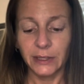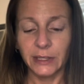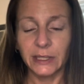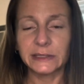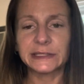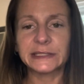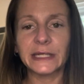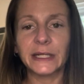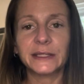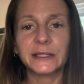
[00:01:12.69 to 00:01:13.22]
And
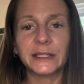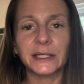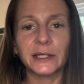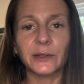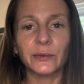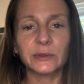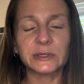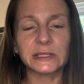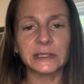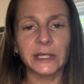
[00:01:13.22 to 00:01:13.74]
suddenly it
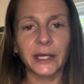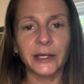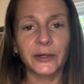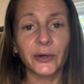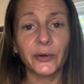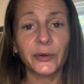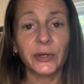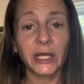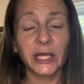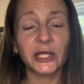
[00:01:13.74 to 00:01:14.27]
was like,
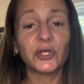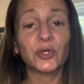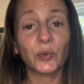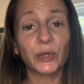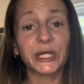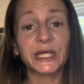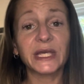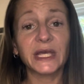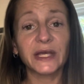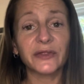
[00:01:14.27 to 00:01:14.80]
okay, you
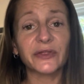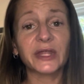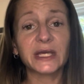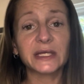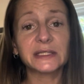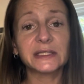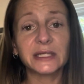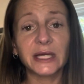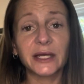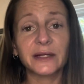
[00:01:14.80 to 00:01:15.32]
want to get
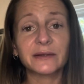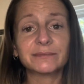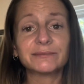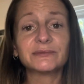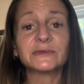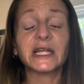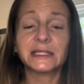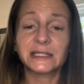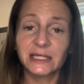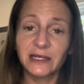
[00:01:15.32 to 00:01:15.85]
things done?
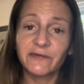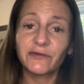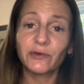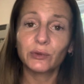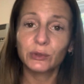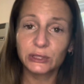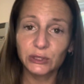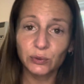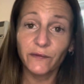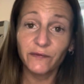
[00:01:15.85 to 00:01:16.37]
Let's give you
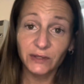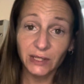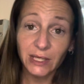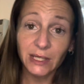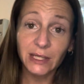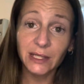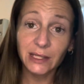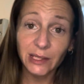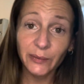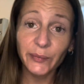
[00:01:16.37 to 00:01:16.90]
a swift
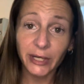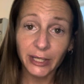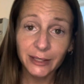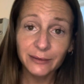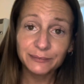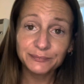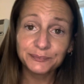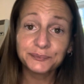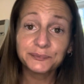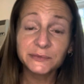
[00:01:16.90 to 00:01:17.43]
kick in the butt
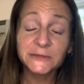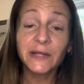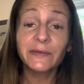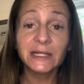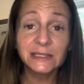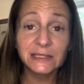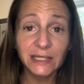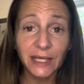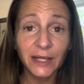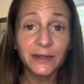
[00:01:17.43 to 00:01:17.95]
and
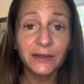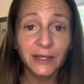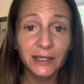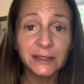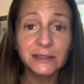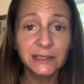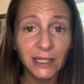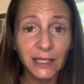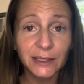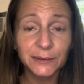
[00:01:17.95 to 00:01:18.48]
let's get
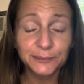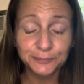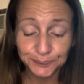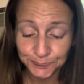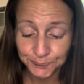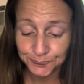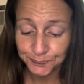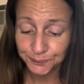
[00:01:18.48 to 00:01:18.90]
things done.